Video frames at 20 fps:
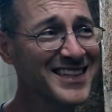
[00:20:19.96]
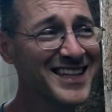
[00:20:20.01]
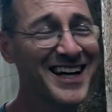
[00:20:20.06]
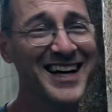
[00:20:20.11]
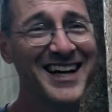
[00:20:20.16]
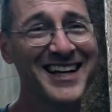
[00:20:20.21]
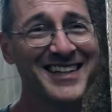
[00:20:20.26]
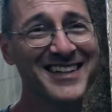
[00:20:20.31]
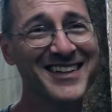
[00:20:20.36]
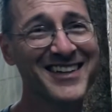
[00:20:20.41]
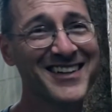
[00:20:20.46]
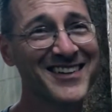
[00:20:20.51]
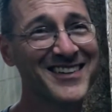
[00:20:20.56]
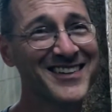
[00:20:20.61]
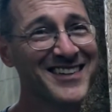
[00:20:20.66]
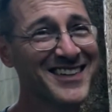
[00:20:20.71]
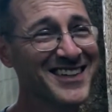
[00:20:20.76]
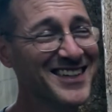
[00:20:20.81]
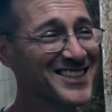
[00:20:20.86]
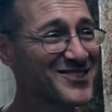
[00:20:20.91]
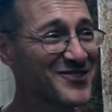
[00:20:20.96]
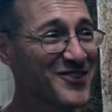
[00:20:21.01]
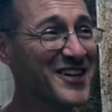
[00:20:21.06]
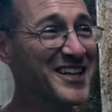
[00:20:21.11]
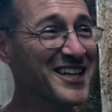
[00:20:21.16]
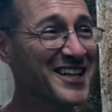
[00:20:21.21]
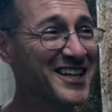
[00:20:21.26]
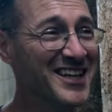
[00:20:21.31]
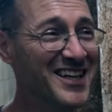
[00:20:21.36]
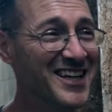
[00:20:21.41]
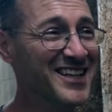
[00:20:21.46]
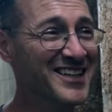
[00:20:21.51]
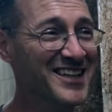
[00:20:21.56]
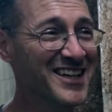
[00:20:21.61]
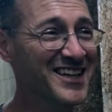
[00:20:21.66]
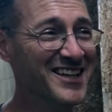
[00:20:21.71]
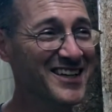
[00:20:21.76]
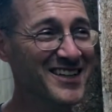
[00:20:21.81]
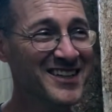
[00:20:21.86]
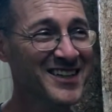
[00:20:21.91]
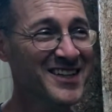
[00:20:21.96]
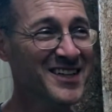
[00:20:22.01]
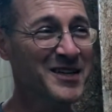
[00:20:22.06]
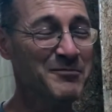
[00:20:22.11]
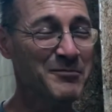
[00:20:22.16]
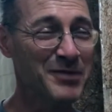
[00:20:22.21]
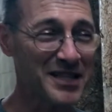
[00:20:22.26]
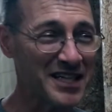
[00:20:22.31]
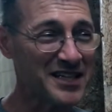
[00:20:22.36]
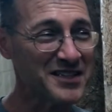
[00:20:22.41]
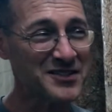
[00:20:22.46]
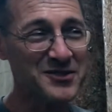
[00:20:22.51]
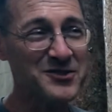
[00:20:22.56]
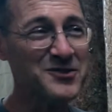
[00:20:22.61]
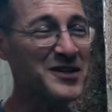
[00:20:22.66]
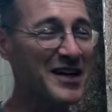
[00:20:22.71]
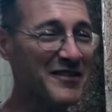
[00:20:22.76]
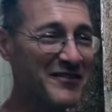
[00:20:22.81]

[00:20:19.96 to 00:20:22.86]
Yeah, I know. It's funny. And but they do.